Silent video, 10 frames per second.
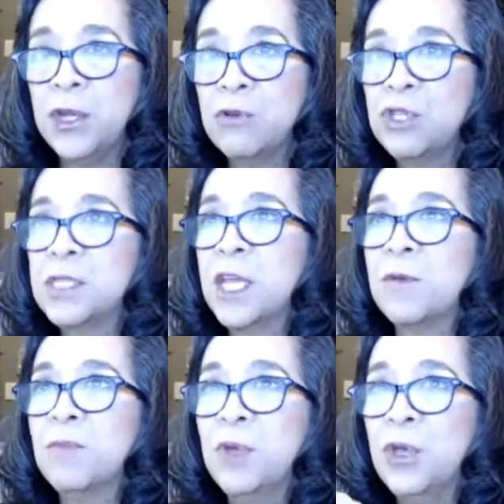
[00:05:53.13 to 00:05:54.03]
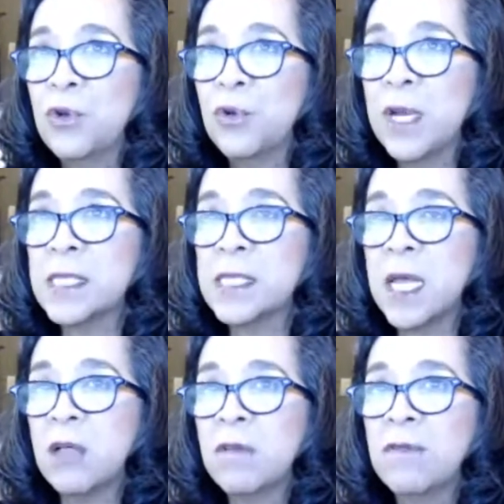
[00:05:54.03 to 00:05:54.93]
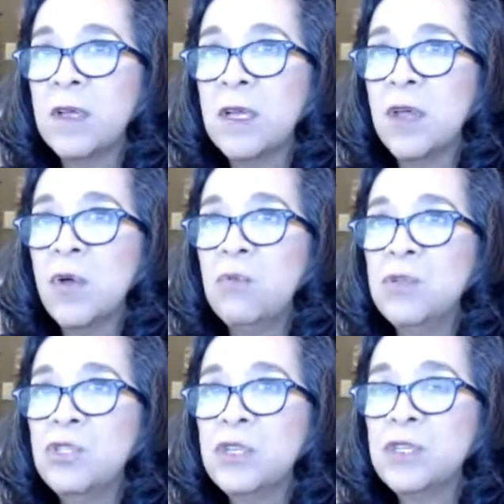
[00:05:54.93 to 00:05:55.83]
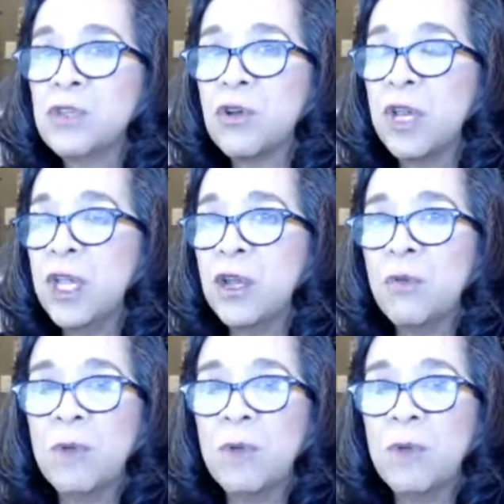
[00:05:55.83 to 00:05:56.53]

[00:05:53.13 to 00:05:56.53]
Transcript: Just the computer in itself was just starting,